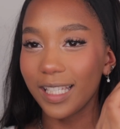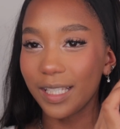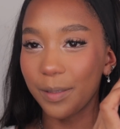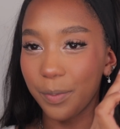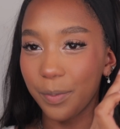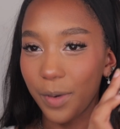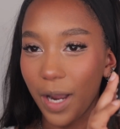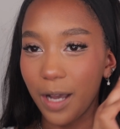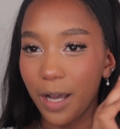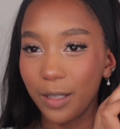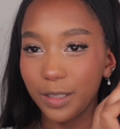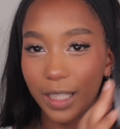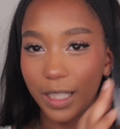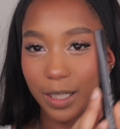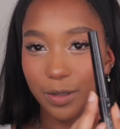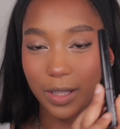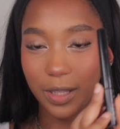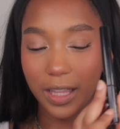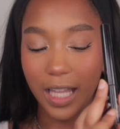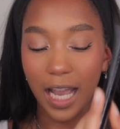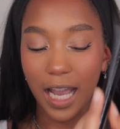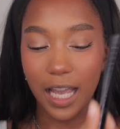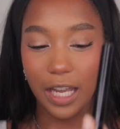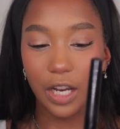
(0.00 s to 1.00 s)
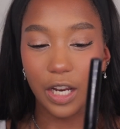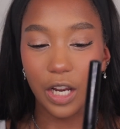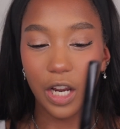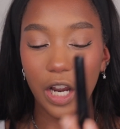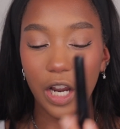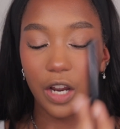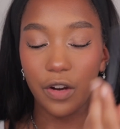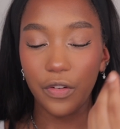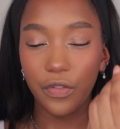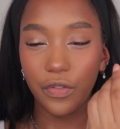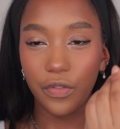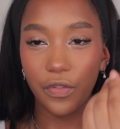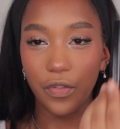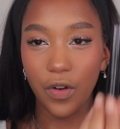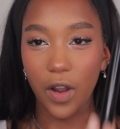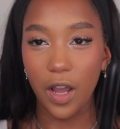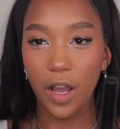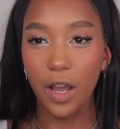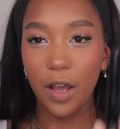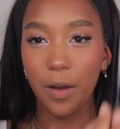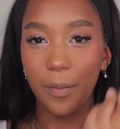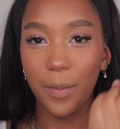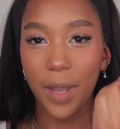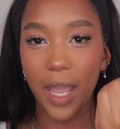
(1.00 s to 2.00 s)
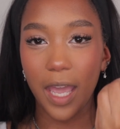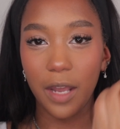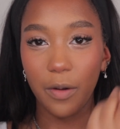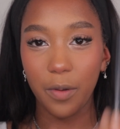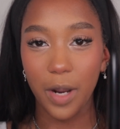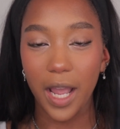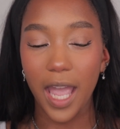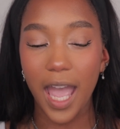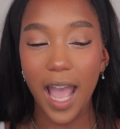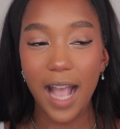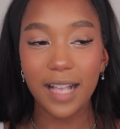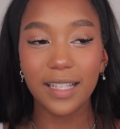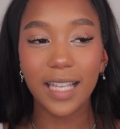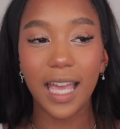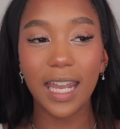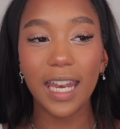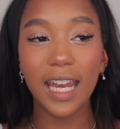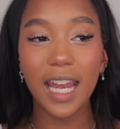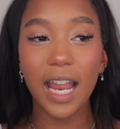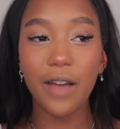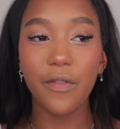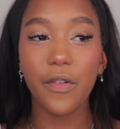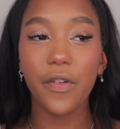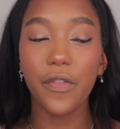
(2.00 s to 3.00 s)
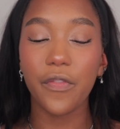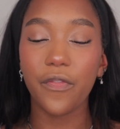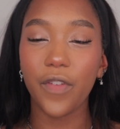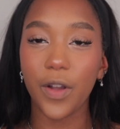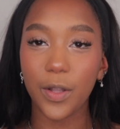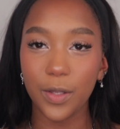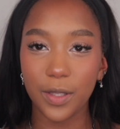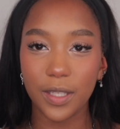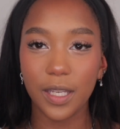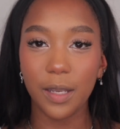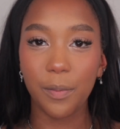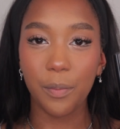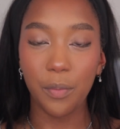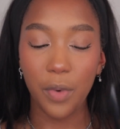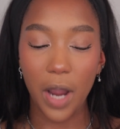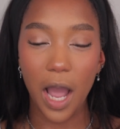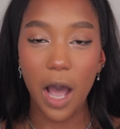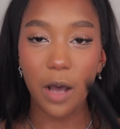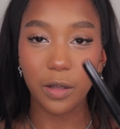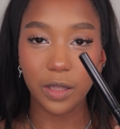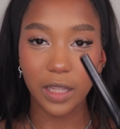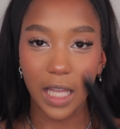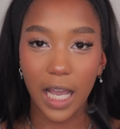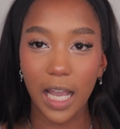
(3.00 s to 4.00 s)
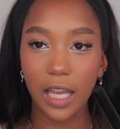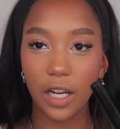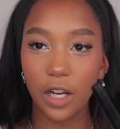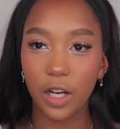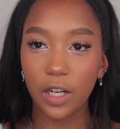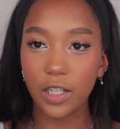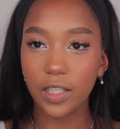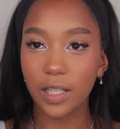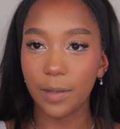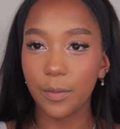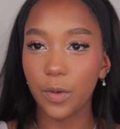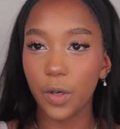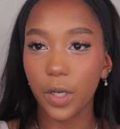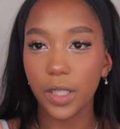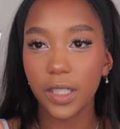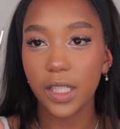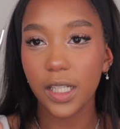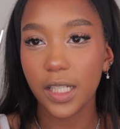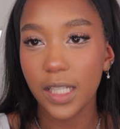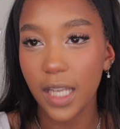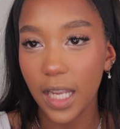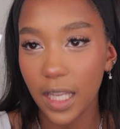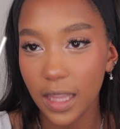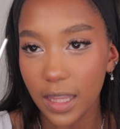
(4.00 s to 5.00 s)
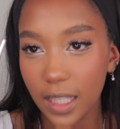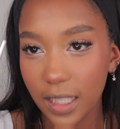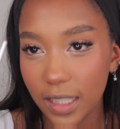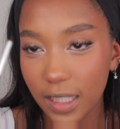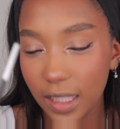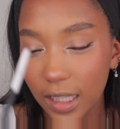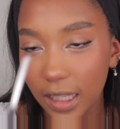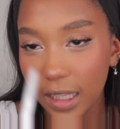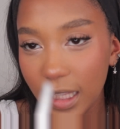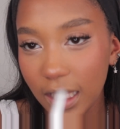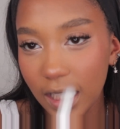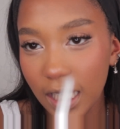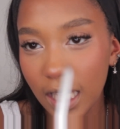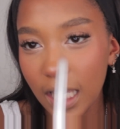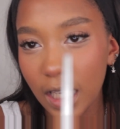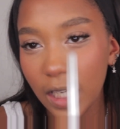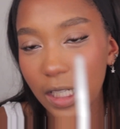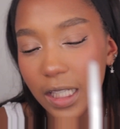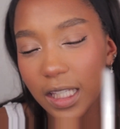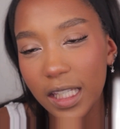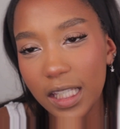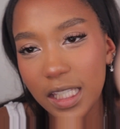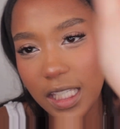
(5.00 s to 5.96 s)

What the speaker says: this brown liquid liner from NYX. I didn't have a felt tip brown liner, so I'm going to take this little